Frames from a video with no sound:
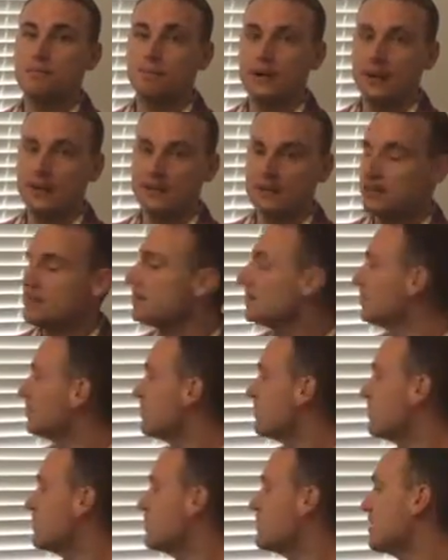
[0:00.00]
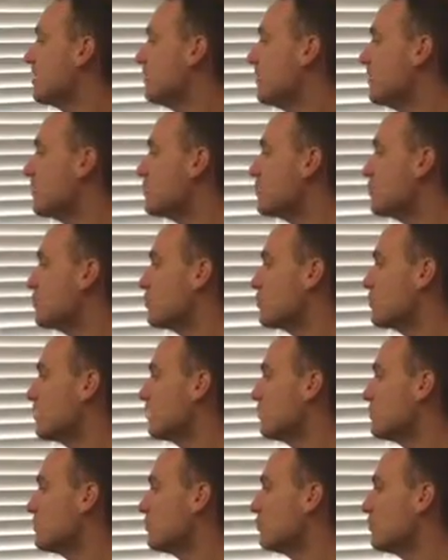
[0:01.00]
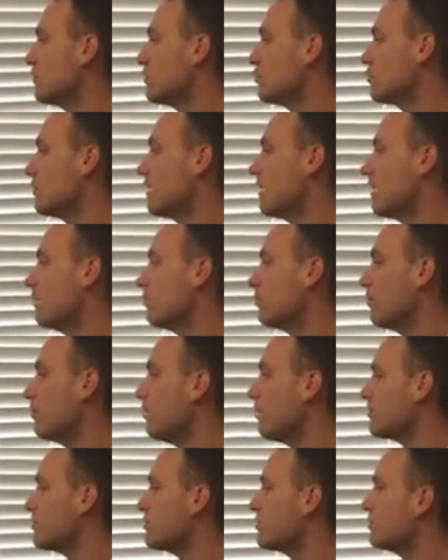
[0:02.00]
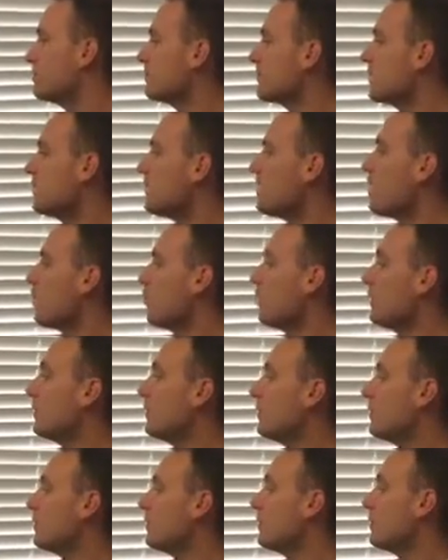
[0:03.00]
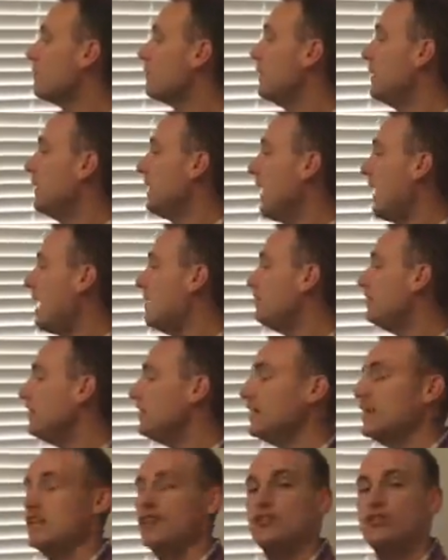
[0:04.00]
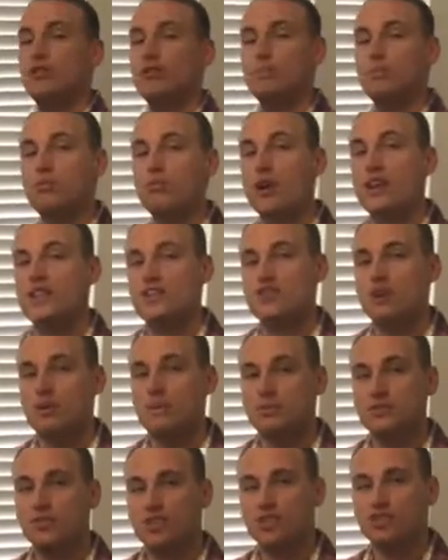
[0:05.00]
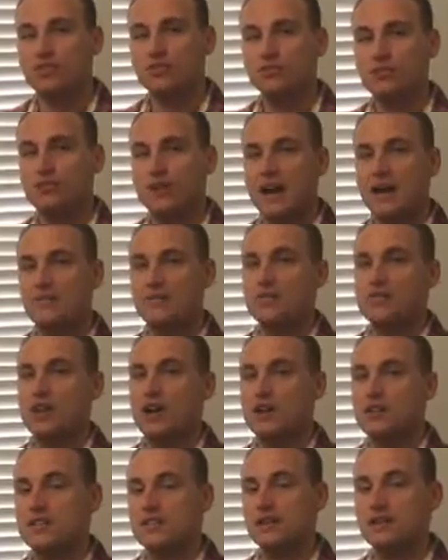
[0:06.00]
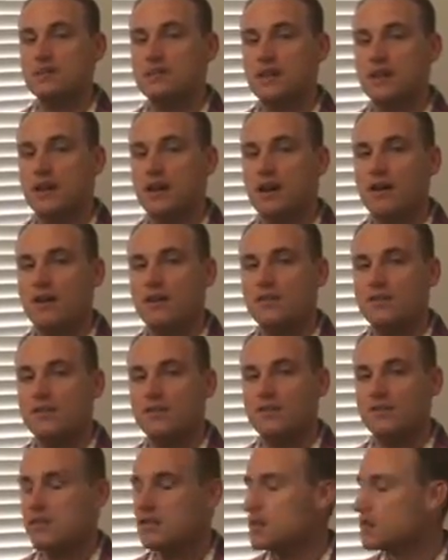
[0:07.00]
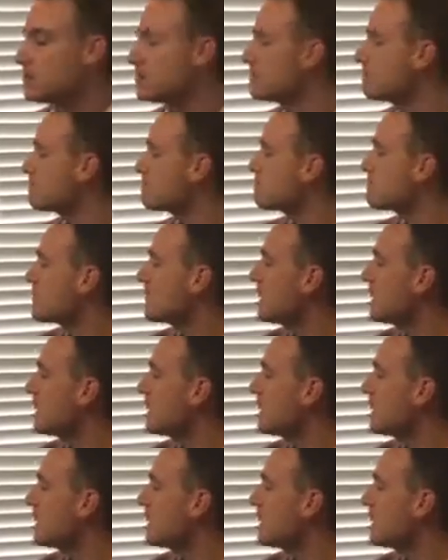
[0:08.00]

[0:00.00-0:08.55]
branding techniques which can differentiate our product. We compete heavily in non-price competition through advertising and PR activities.